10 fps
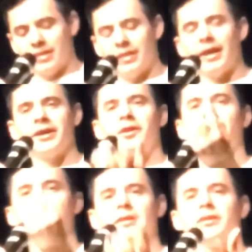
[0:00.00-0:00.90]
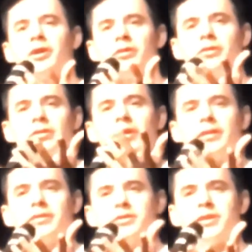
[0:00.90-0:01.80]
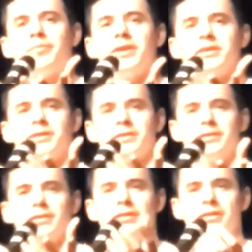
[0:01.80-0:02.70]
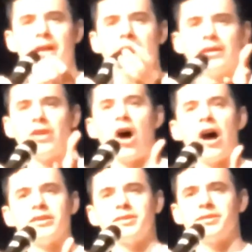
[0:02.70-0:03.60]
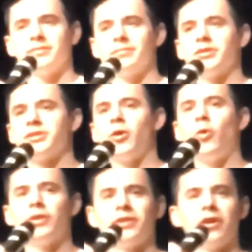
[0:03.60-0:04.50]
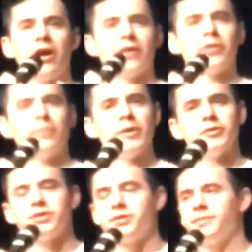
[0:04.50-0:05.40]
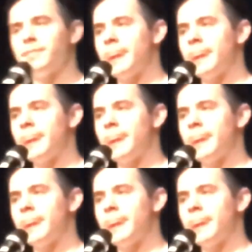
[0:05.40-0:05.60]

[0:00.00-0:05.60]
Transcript: like something's at a loss. There's a hole in your heart almost.